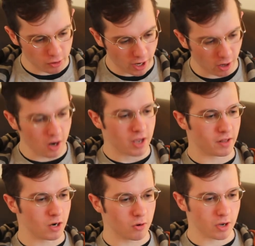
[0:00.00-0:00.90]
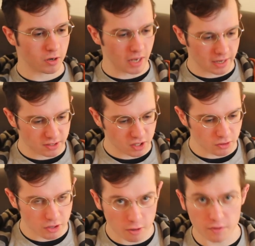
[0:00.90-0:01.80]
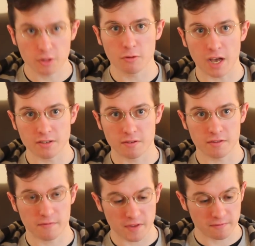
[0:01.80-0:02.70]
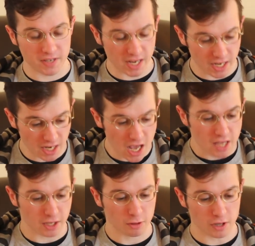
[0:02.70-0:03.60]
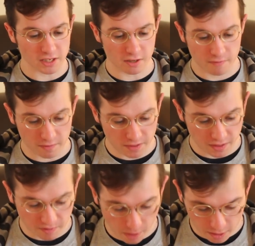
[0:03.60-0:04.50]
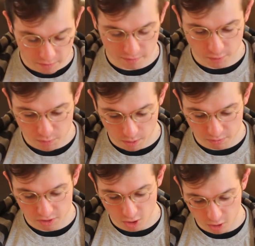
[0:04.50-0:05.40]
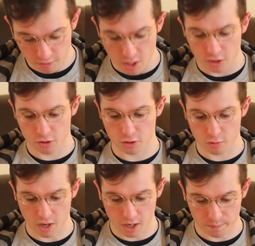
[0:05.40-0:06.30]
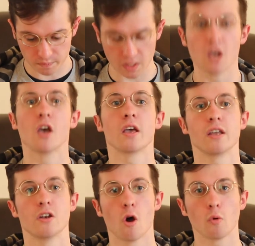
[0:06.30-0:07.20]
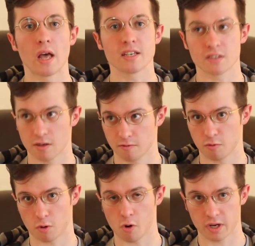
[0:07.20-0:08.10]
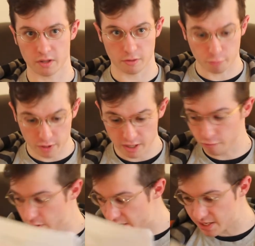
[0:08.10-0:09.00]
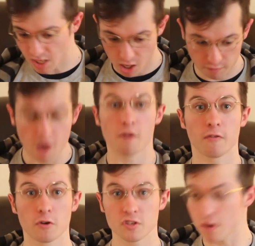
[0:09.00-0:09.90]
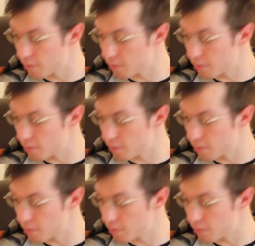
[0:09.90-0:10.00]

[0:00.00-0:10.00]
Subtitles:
new year. The new year, that is the year of the 2015. In 2015, the party of the first part resolve to, in no less of recording the 3 degrees of first